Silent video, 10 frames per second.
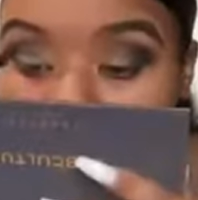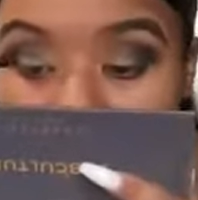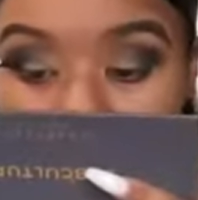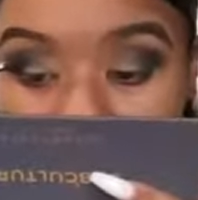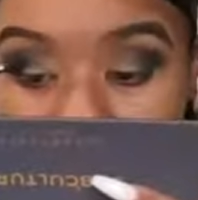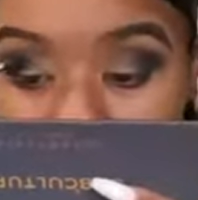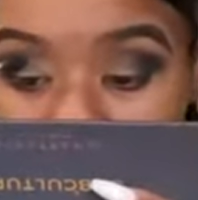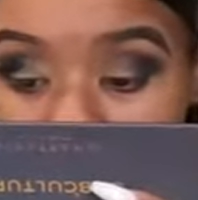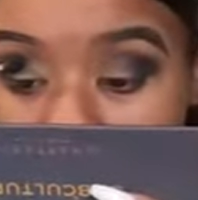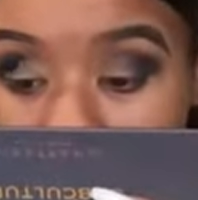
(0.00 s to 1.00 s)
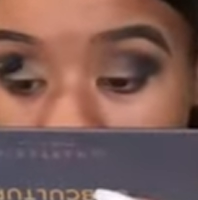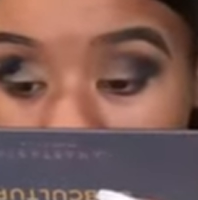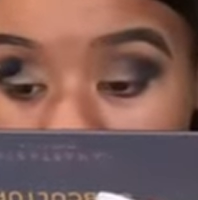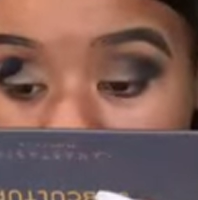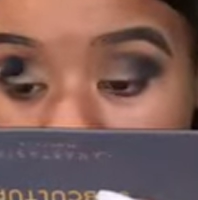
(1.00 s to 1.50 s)
blue
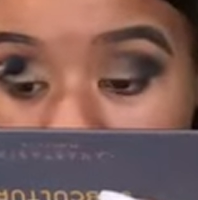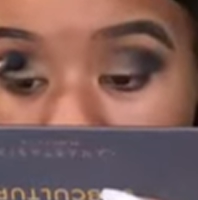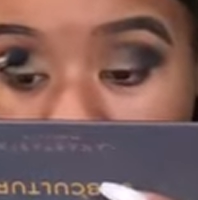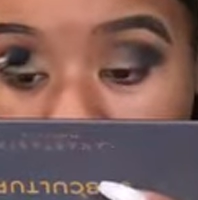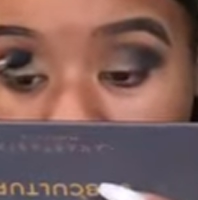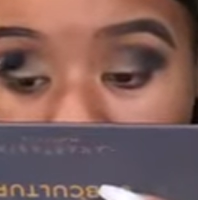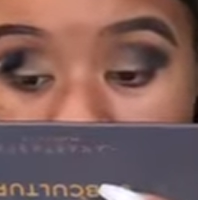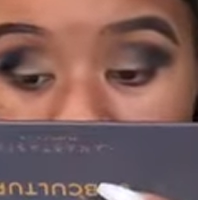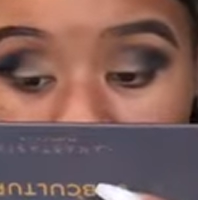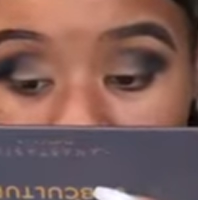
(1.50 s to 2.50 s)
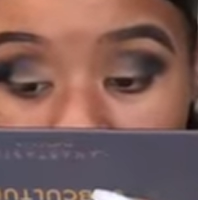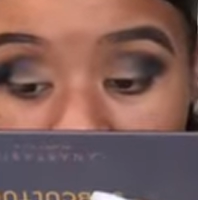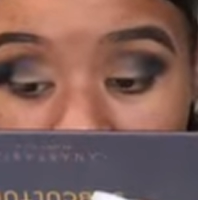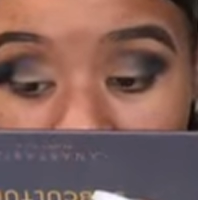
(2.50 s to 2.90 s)
and just work that in there